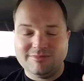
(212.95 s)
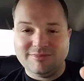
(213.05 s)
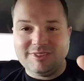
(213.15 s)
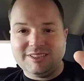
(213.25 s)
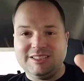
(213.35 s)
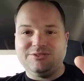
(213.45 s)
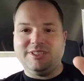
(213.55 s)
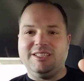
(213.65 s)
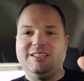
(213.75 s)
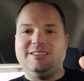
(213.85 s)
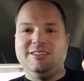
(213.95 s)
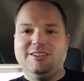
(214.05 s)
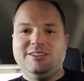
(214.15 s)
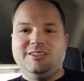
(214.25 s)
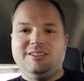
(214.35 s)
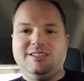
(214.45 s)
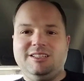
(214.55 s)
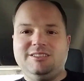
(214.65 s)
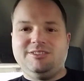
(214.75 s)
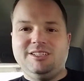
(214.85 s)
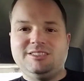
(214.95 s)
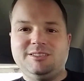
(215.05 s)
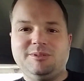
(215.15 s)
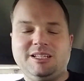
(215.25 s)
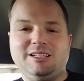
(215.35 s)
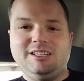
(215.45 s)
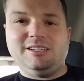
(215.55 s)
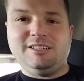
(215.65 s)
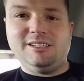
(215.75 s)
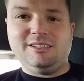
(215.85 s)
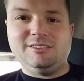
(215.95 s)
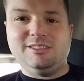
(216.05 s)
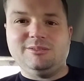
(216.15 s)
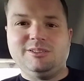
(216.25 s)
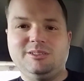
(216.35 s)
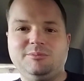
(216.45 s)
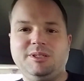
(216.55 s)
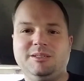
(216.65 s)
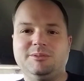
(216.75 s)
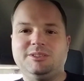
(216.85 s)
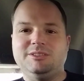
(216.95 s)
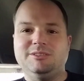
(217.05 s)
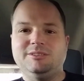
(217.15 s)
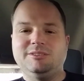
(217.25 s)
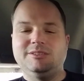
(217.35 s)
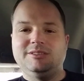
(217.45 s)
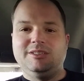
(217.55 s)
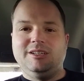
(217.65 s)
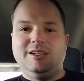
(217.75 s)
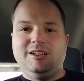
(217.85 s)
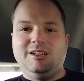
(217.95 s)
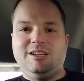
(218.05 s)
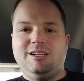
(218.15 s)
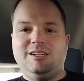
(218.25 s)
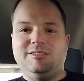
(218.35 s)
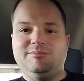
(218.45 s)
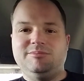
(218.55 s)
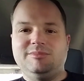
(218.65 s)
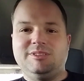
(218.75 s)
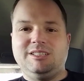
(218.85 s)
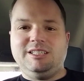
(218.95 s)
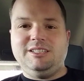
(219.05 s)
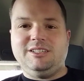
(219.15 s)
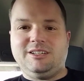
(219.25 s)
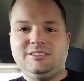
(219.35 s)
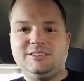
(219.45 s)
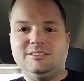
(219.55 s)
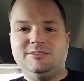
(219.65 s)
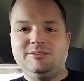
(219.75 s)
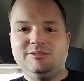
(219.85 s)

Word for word: Let's see if we can get rid of some of that glare here. I don't think we're going to be able to. Um, Len Dawson.